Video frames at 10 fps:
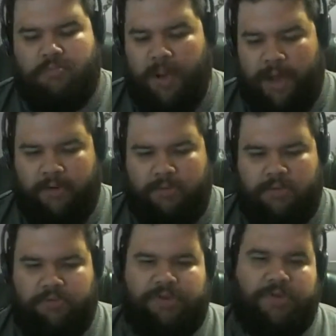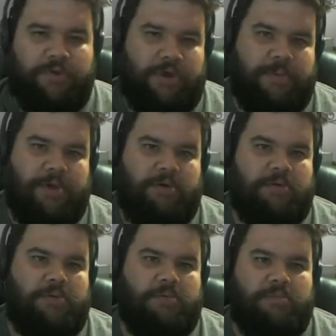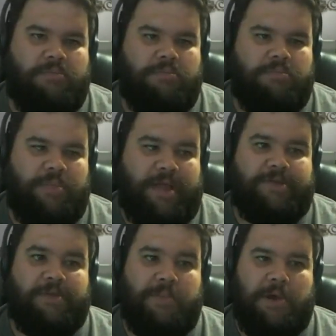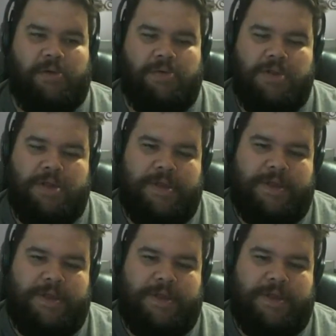It was a 30 ml plastic bottle,